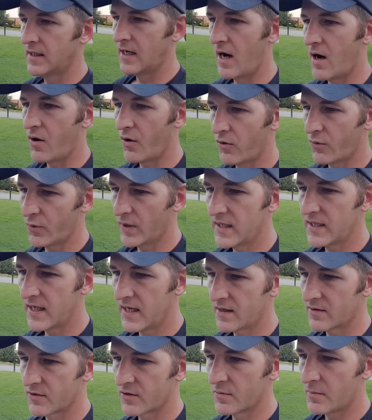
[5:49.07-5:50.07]
all the way
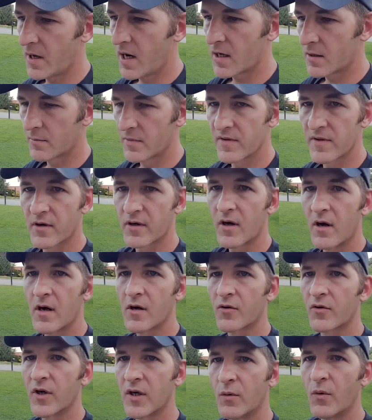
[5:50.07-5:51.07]
down to the bottom of their
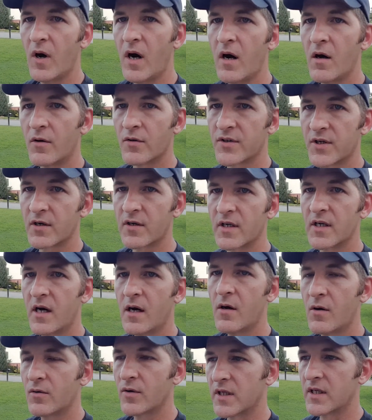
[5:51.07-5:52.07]
concrete wall and turn it
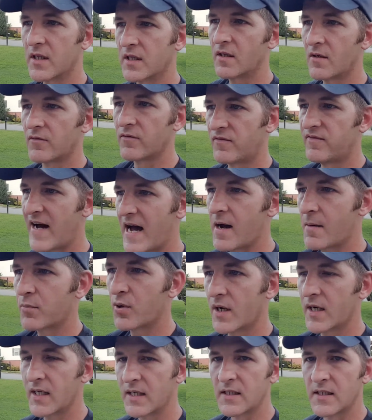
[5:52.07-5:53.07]
on, and it'll
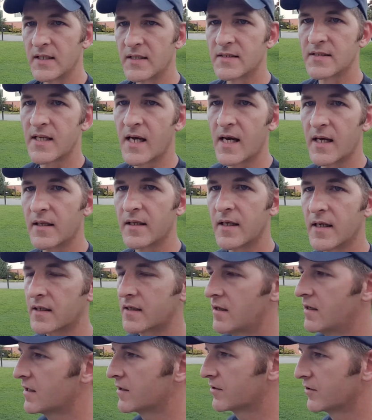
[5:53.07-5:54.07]
vibrate inside that
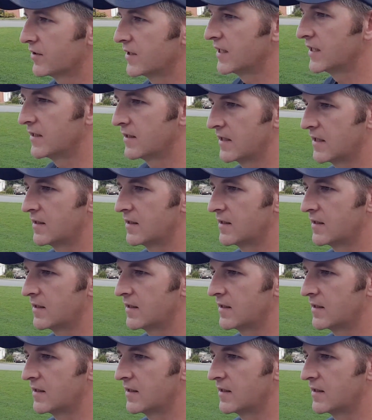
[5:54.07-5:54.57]
concrete,